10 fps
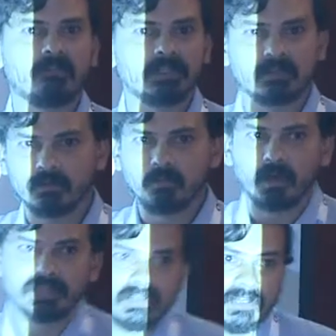Whether
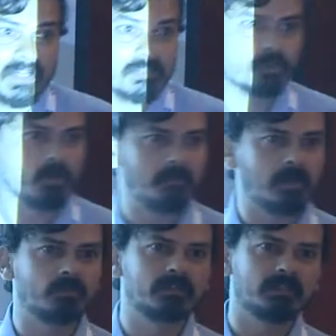what it tells you
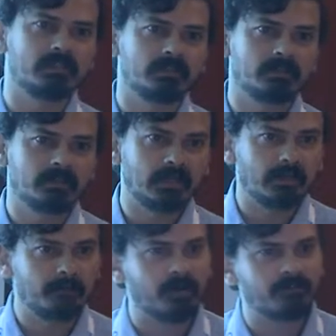about the
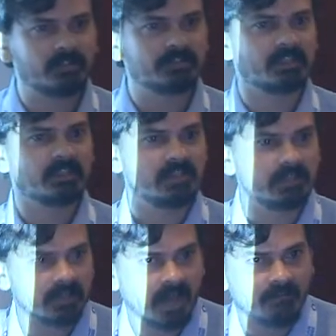uh, preferences, the
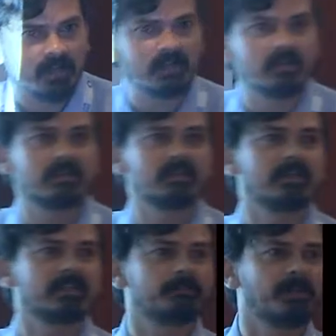travel
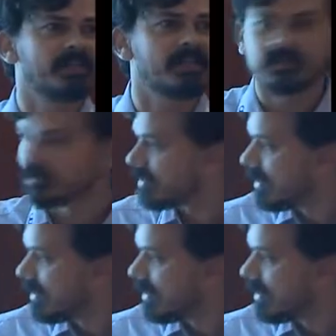experience,